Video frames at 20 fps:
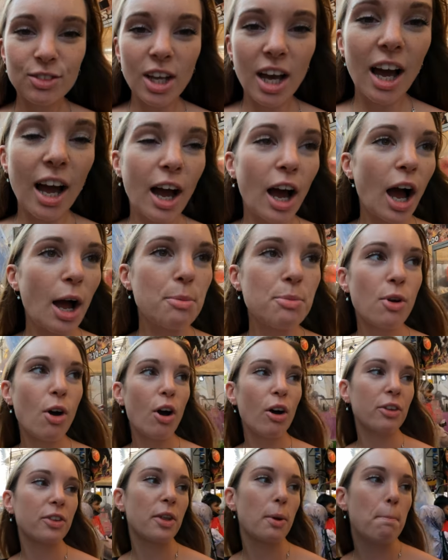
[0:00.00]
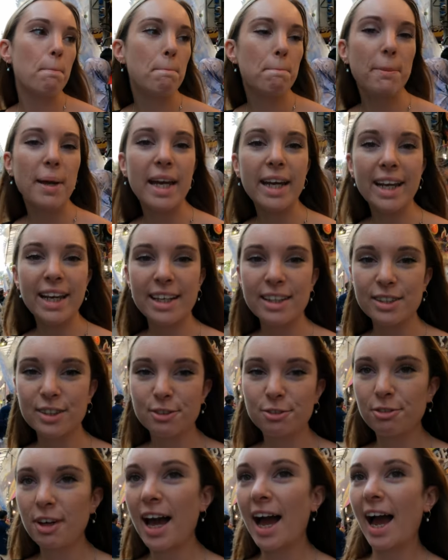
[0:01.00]
No, I'm not the biggest
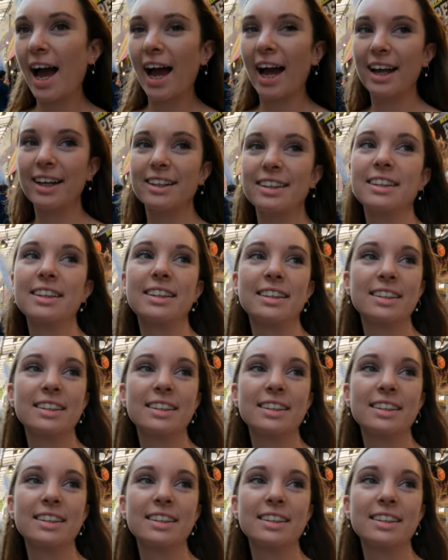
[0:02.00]
fan.